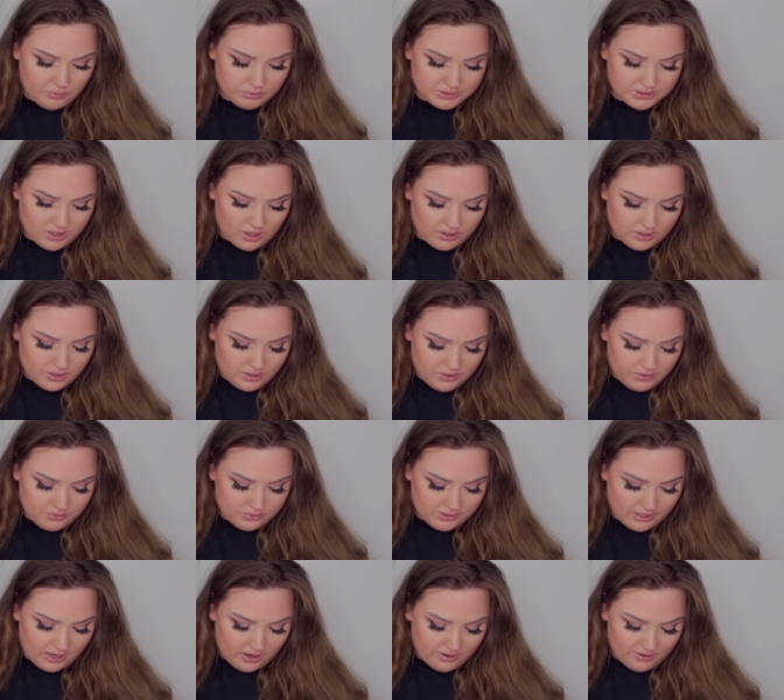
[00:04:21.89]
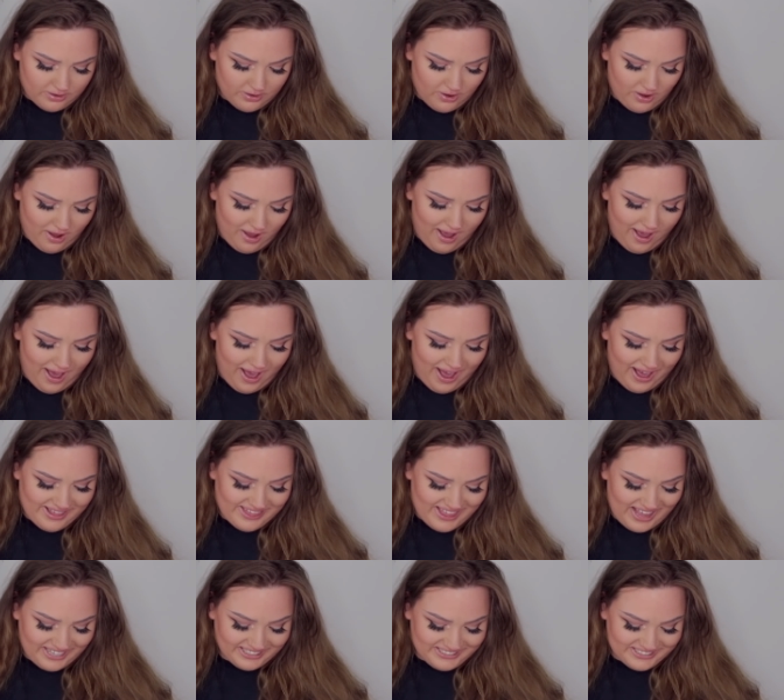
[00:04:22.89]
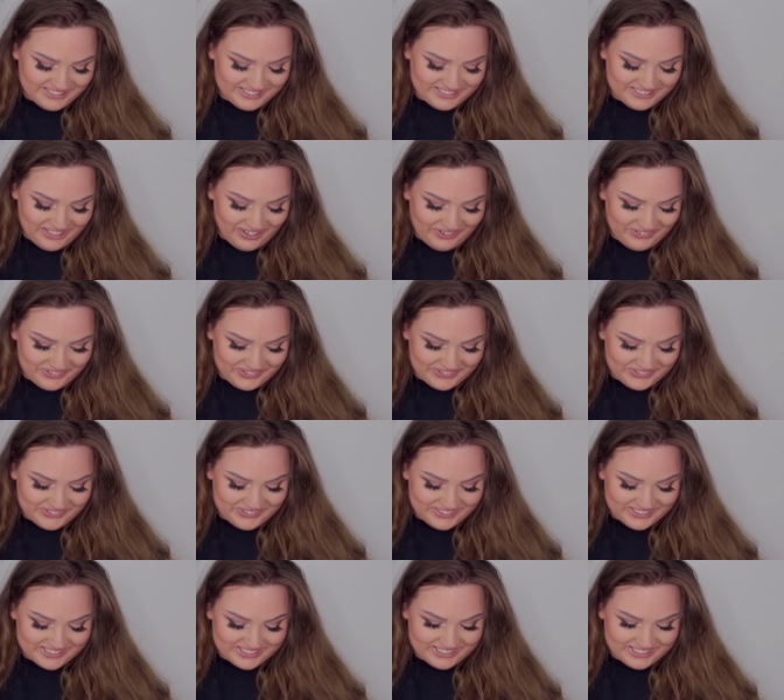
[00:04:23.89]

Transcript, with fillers: we'll start a new that's so cool.